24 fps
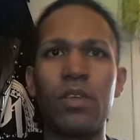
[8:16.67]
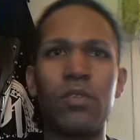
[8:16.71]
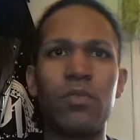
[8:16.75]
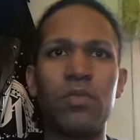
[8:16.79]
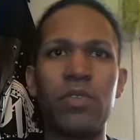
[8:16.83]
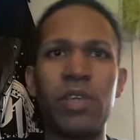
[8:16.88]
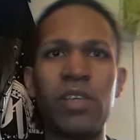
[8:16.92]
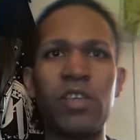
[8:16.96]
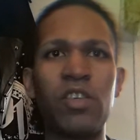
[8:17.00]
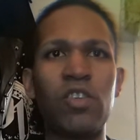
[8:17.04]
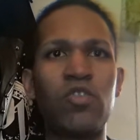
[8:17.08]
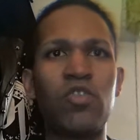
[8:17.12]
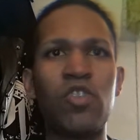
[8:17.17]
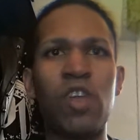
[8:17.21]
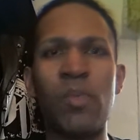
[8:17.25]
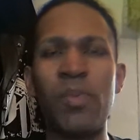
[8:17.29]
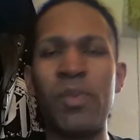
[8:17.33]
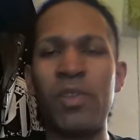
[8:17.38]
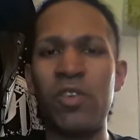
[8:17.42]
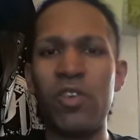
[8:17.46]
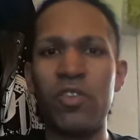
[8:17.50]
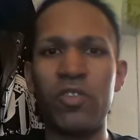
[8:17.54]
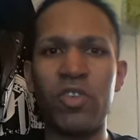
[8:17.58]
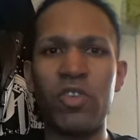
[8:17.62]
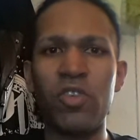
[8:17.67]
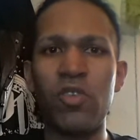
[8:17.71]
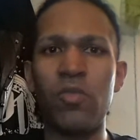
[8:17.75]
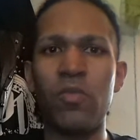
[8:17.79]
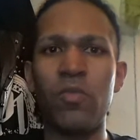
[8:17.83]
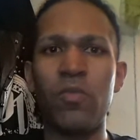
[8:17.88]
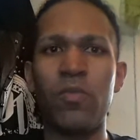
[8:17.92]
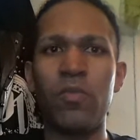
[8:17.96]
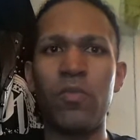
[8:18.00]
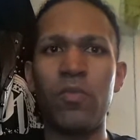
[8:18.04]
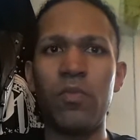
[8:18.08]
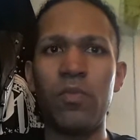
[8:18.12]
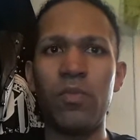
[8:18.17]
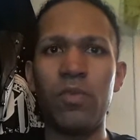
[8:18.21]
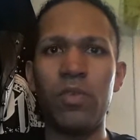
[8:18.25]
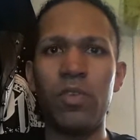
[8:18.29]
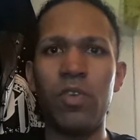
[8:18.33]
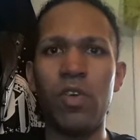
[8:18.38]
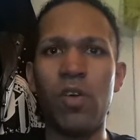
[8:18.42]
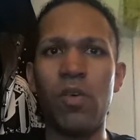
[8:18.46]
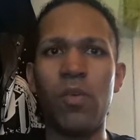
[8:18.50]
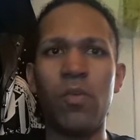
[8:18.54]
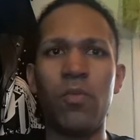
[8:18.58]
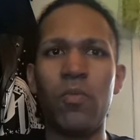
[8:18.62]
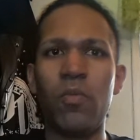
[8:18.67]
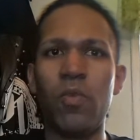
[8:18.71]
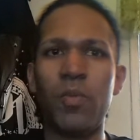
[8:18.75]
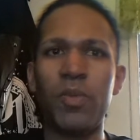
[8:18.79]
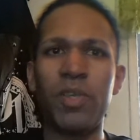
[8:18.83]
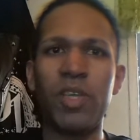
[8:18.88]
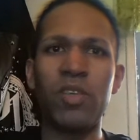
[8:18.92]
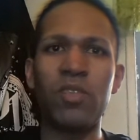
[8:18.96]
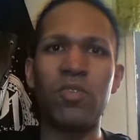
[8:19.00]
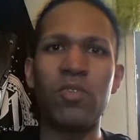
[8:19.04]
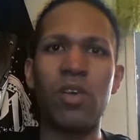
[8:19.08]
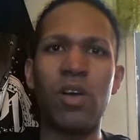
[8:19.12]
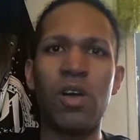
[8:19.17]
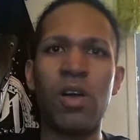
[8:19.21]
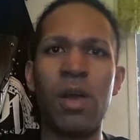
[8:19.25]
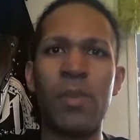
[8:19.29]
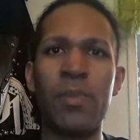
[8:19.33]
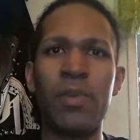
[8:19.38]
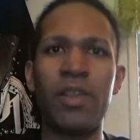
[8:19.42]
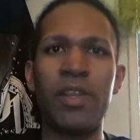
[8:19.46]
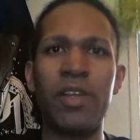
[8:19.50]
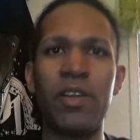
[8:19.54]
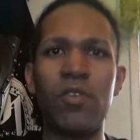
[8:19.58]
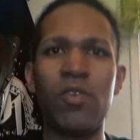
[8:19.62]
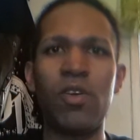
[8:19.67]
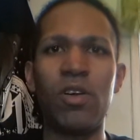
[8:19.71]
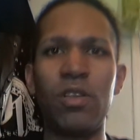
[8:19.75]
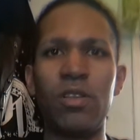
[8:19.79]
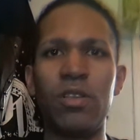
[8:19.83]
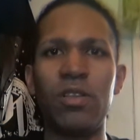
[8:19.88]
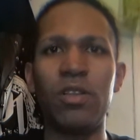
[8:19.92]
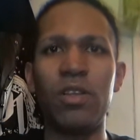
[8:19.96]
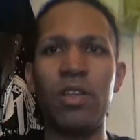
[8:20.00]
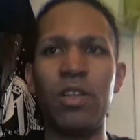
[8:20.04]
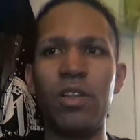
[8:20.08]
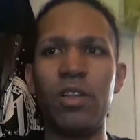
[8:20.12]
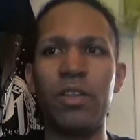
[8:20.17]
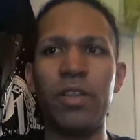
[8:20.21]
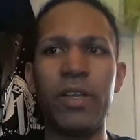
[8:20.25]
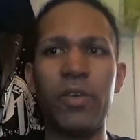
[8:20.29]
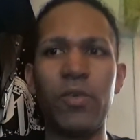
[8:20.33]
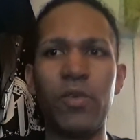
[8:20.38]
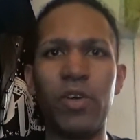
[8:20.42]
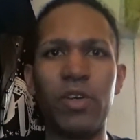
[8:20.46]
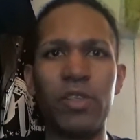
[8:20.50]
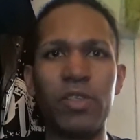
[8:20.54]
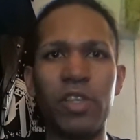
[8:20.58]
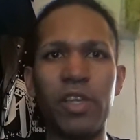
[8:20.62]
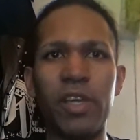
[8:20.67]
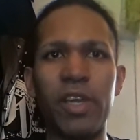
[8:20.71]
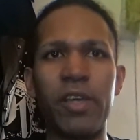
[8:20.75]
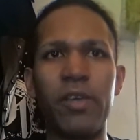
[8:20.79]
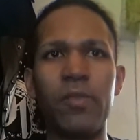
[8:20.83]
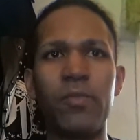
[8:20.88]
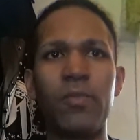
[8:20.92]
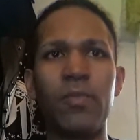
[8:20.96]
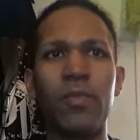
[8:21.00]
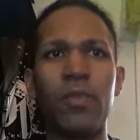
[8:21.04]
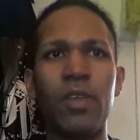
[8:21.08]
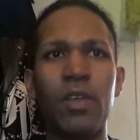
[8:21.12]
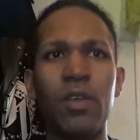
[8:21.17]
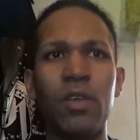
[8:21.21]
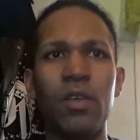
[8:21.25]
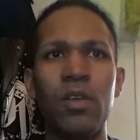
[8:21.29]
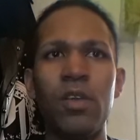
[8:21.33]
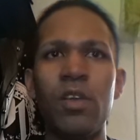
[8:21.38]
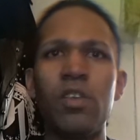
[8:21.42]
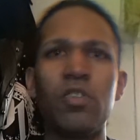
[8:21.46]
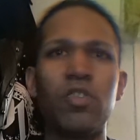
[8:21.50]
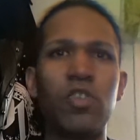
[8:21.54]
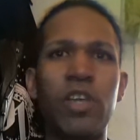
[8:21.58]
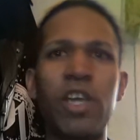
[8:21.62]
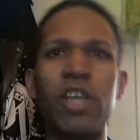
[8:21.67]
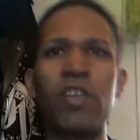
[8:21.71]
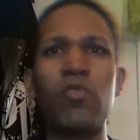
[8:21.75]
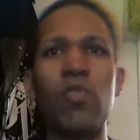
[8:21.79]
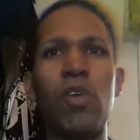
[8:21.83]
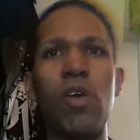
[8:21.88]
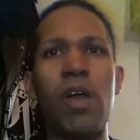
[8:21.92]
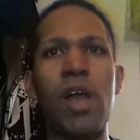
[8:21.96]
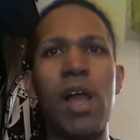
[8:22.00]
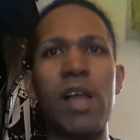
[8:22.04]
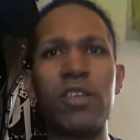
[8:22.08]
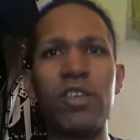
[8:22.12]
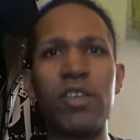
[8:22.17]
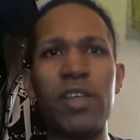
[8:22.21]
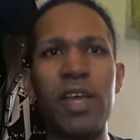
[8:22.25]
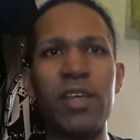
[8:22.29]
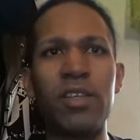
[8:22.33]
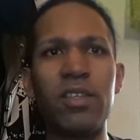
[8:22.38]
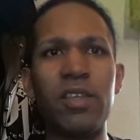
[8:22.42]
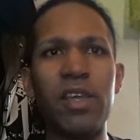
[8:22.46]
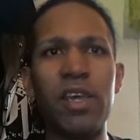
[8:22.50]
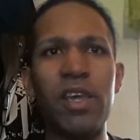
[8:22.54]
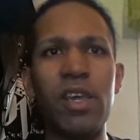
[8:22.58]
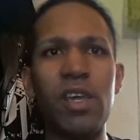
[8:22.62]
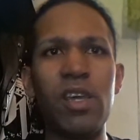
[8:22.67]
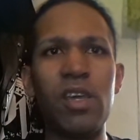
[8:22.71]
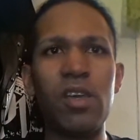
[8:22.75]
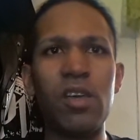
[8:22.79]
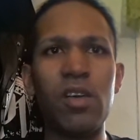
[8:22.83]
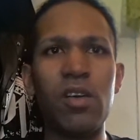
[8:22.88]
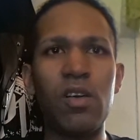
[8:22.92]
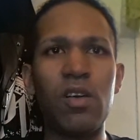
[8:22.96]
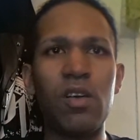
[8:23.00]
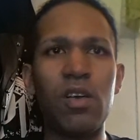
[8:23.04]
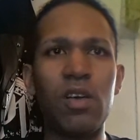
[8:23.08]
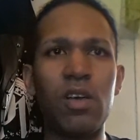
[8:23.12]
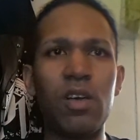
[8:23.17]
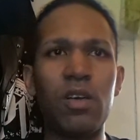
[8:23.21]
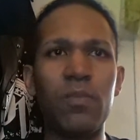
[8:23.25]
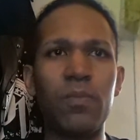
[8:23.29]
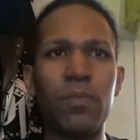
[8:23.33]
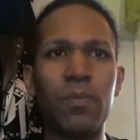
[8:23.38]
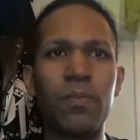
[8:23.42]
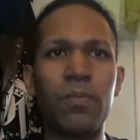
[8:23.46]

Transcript: Same thing should happen here too. You know, what pertains to uh, happen later on later on in the night. So guess what? After that, they uh,